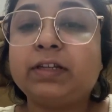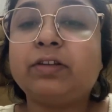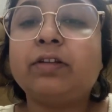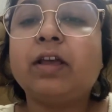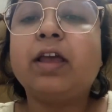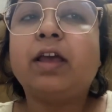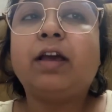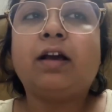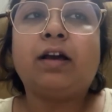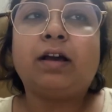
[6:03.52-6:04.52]
or
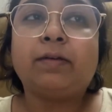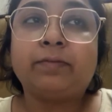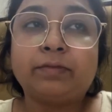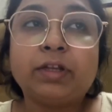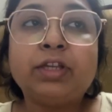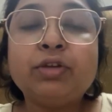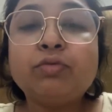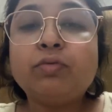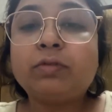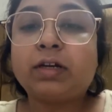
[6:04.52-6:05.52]

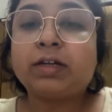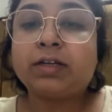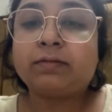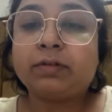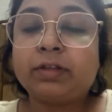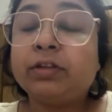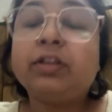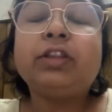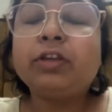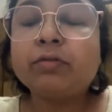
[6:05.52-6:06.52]
new
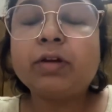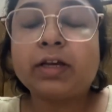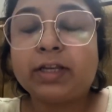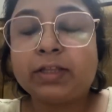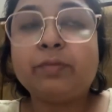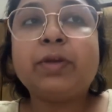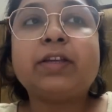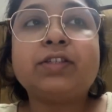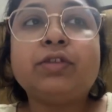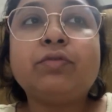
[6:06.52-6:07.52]

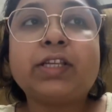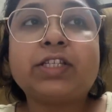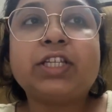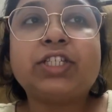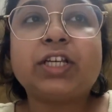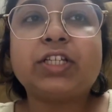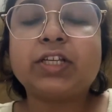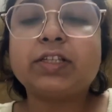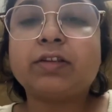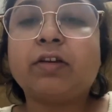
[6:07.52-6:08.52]
arrhythmias, new ST
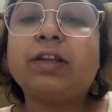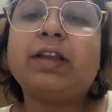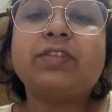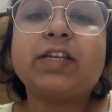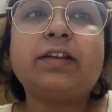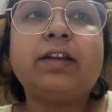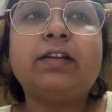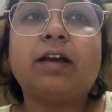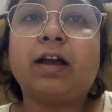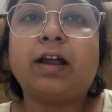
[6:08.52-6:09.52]
changes, or left-sided
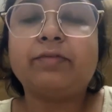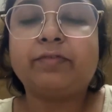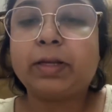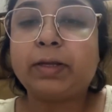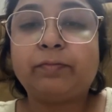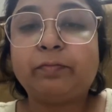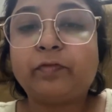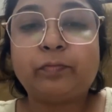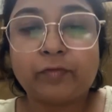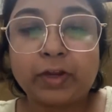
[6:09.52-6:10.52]
heart
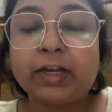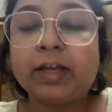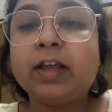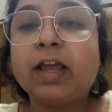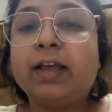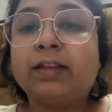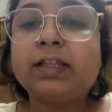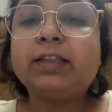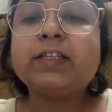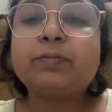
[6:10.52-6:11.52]
failure.
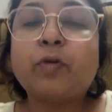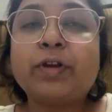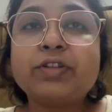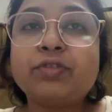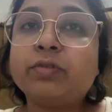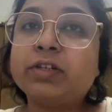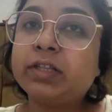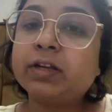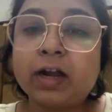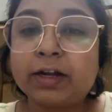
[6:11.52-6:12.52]
Then this points towards
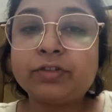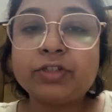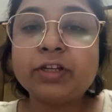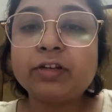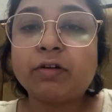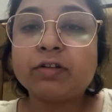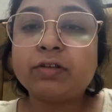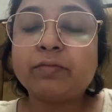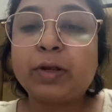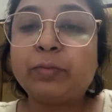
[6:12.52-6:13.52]
the cardiogenic cause
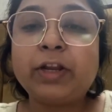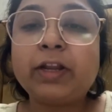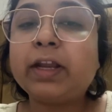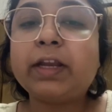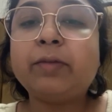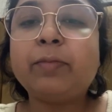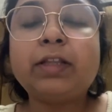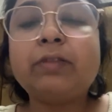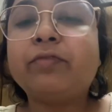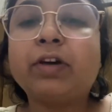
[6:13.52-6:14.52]
of pulmonary edema,
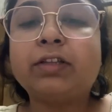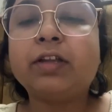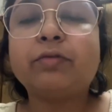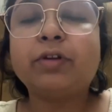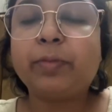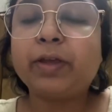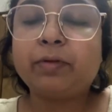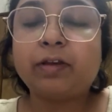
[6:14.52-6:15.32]
and further could be